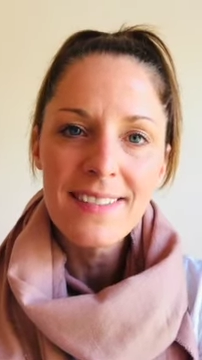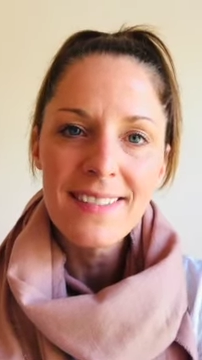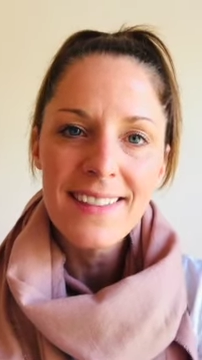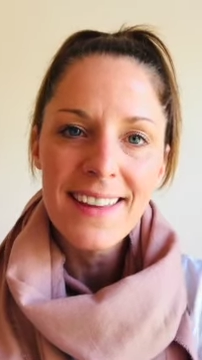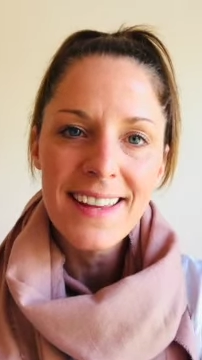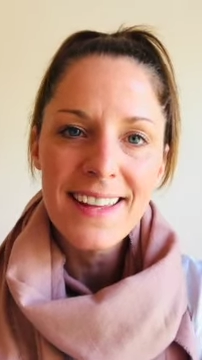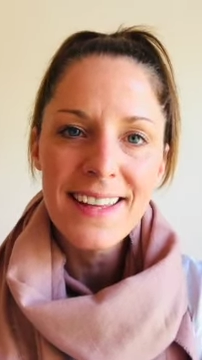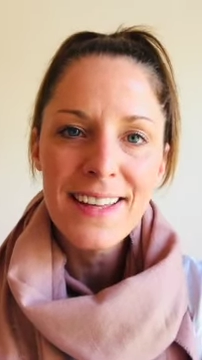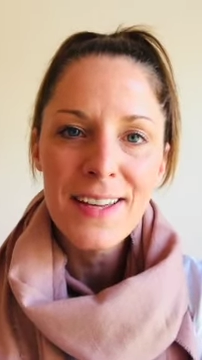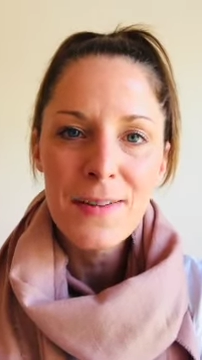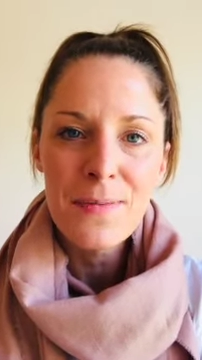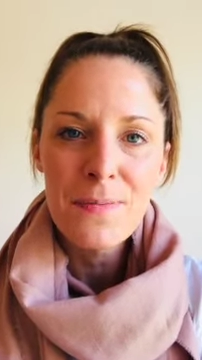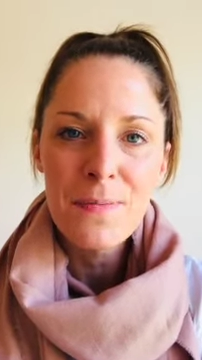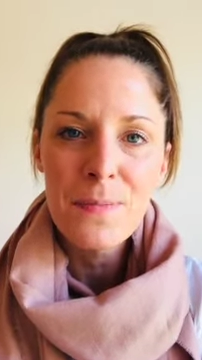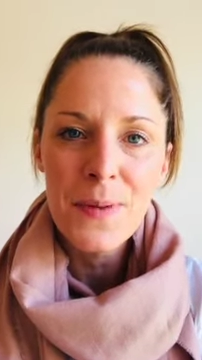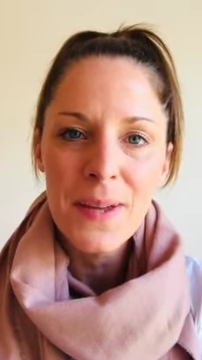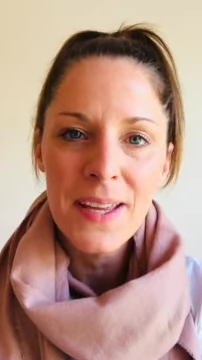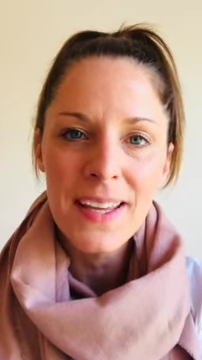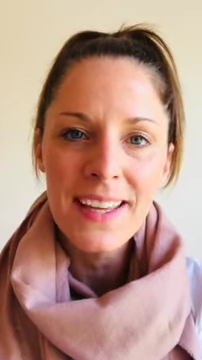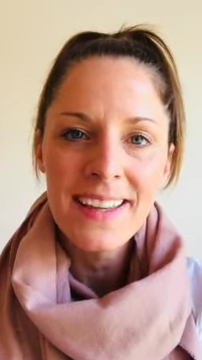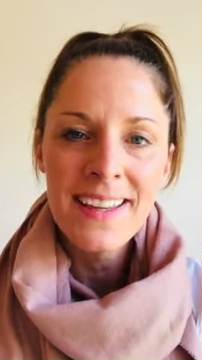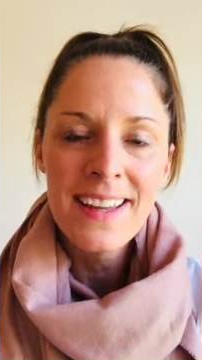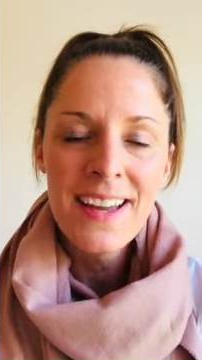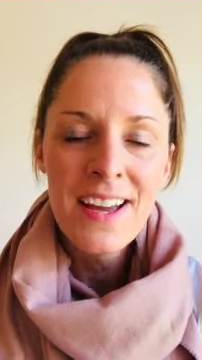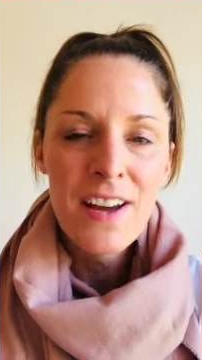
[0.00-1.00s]
they can
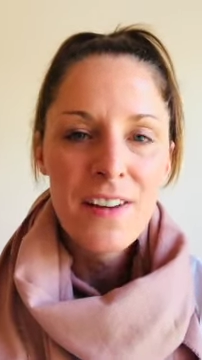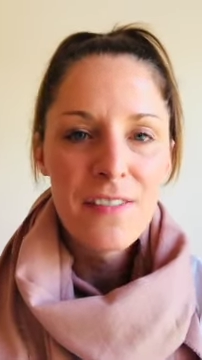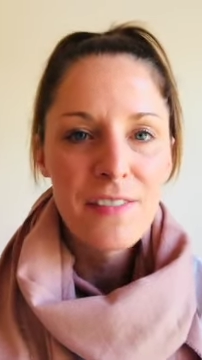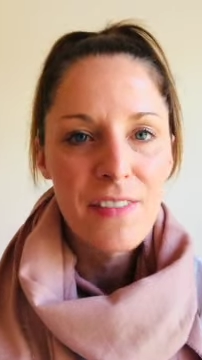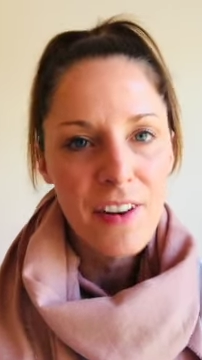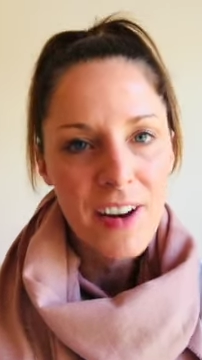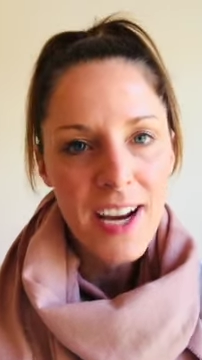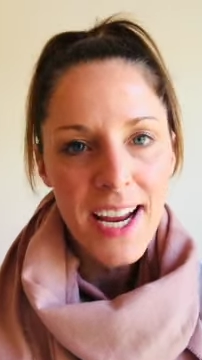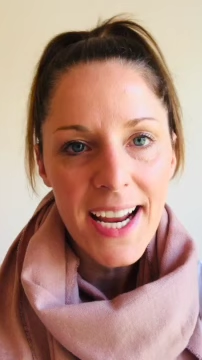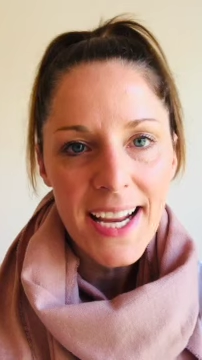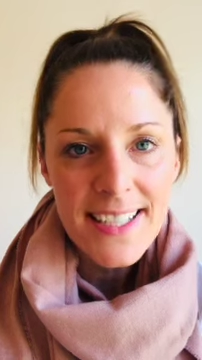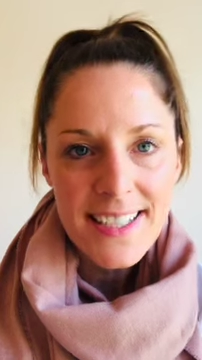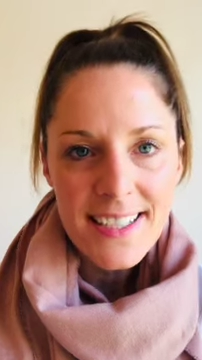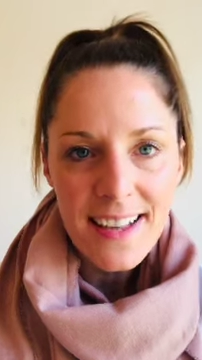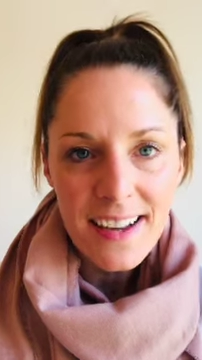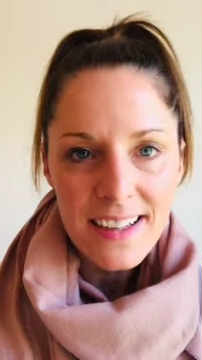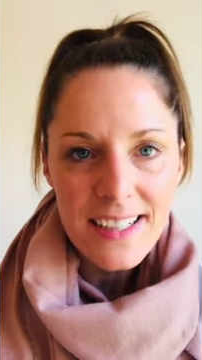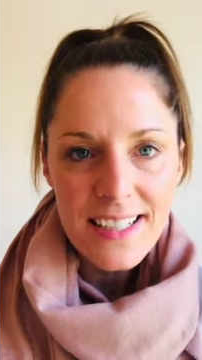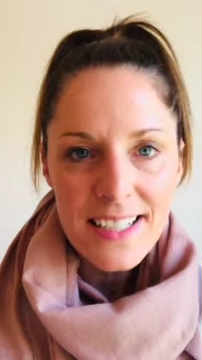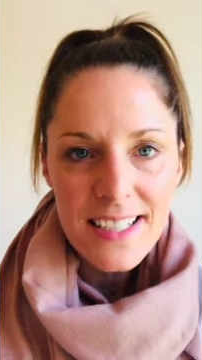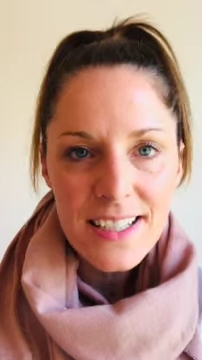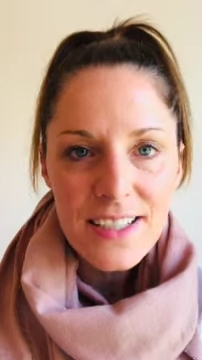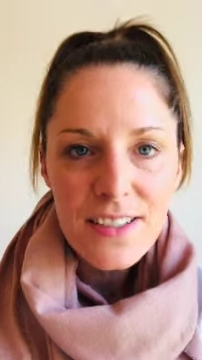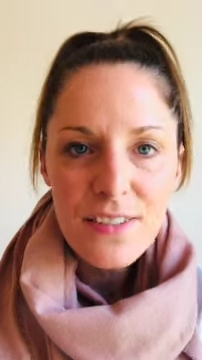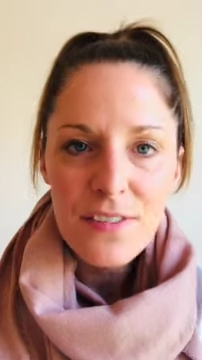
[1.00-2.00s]
be very
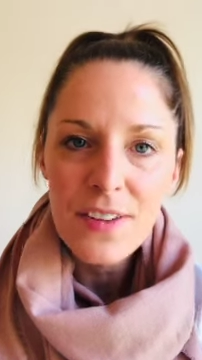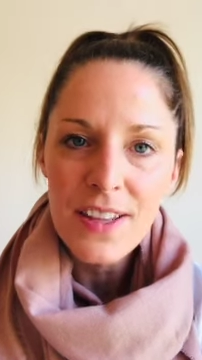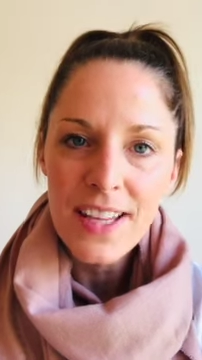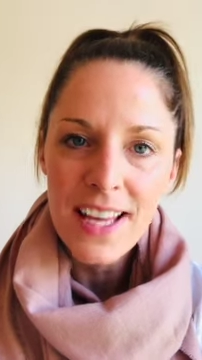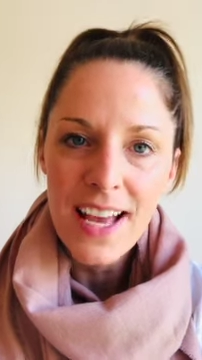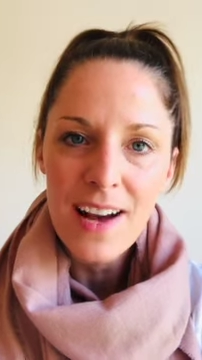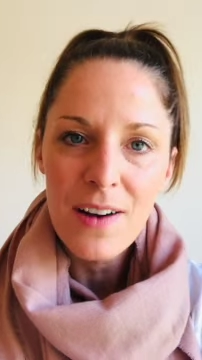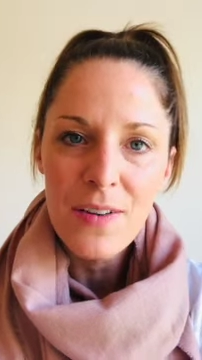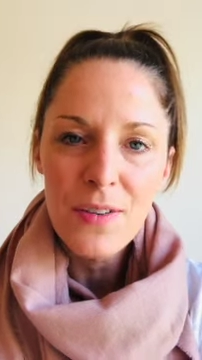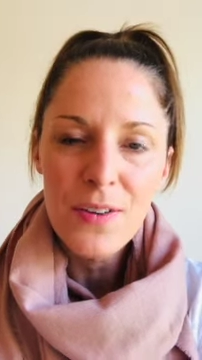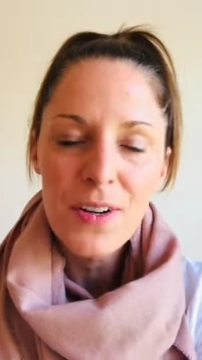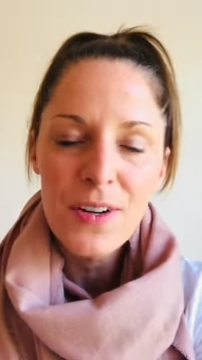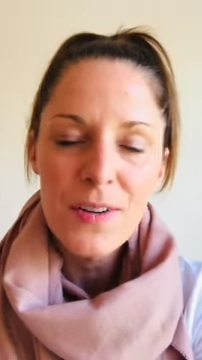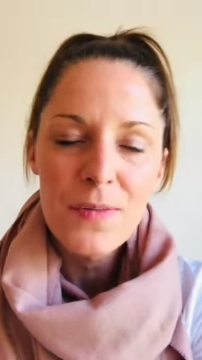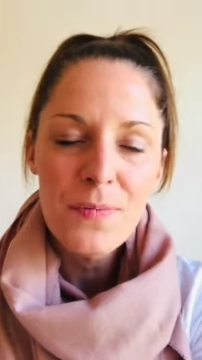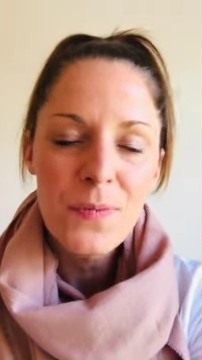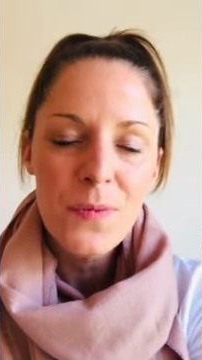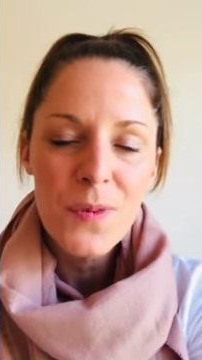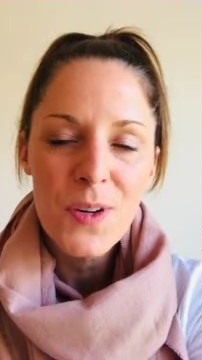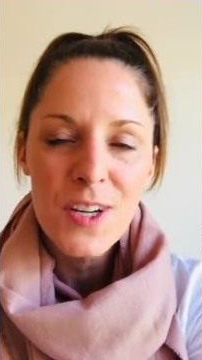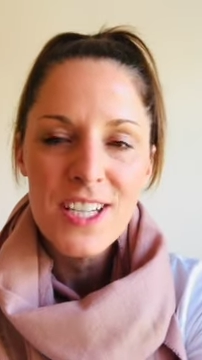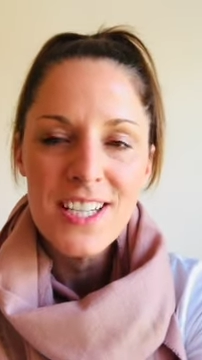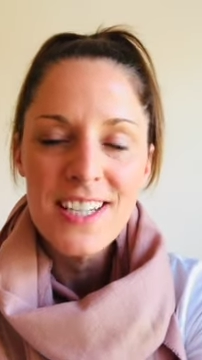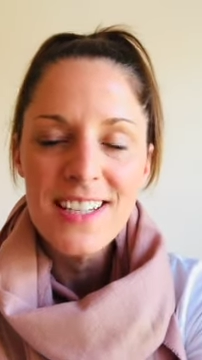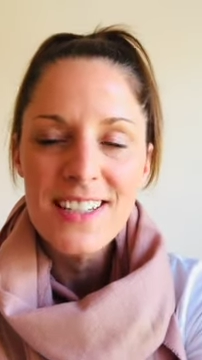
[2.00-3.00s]
excited for the outcome,
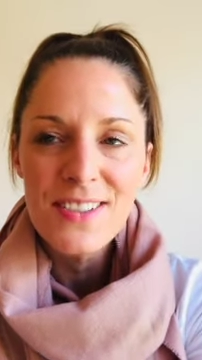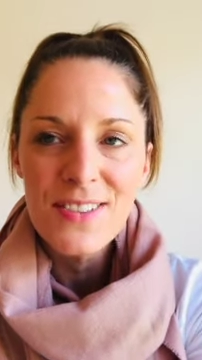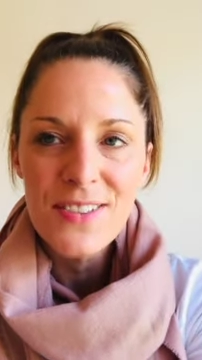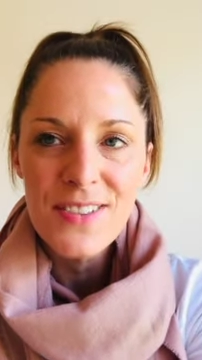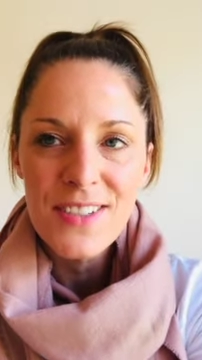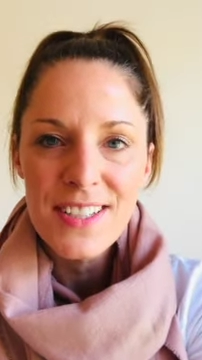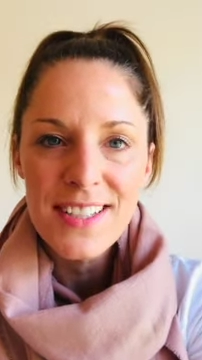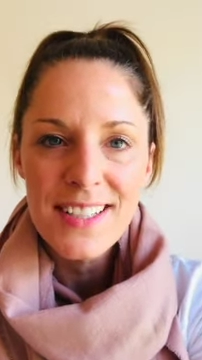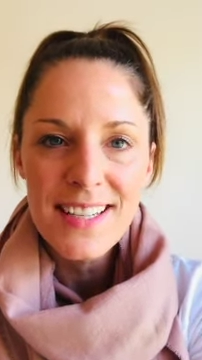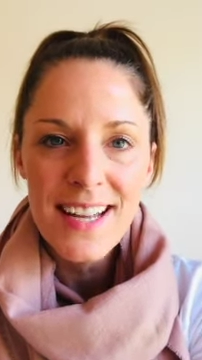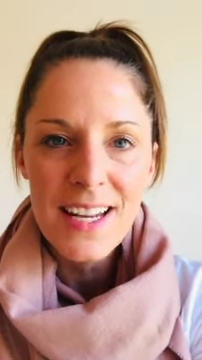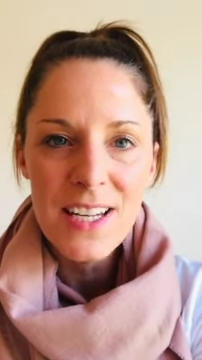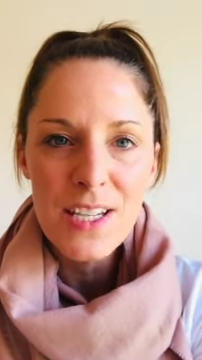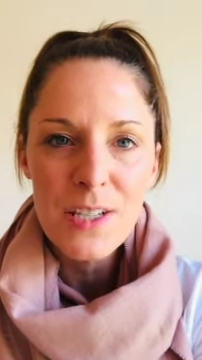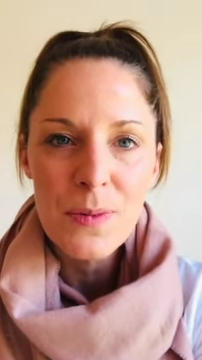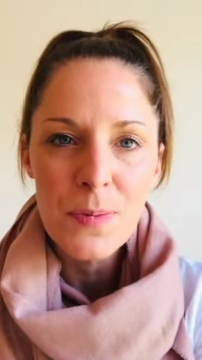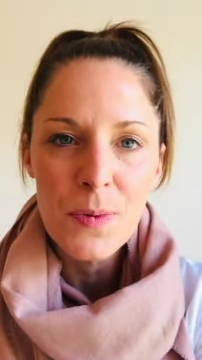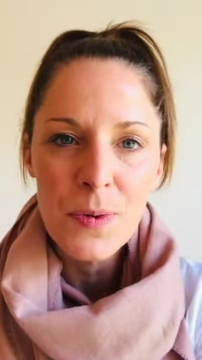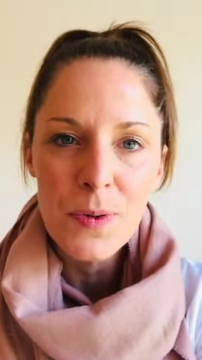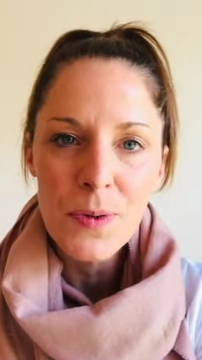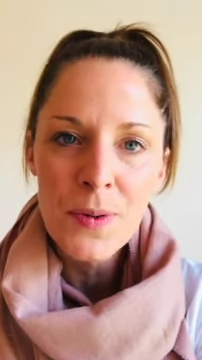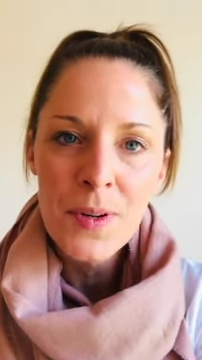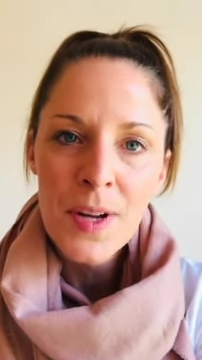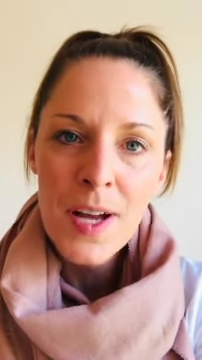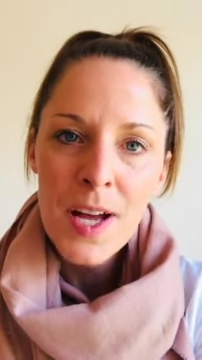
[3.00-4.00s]
which is
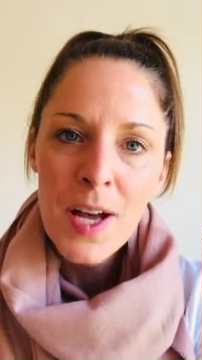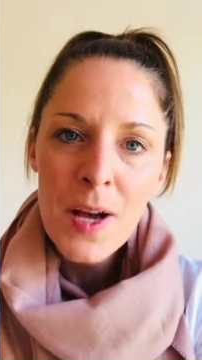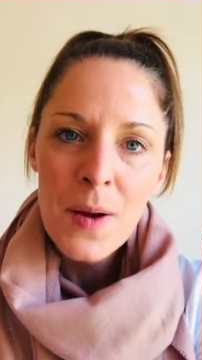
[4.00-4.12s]
understandable.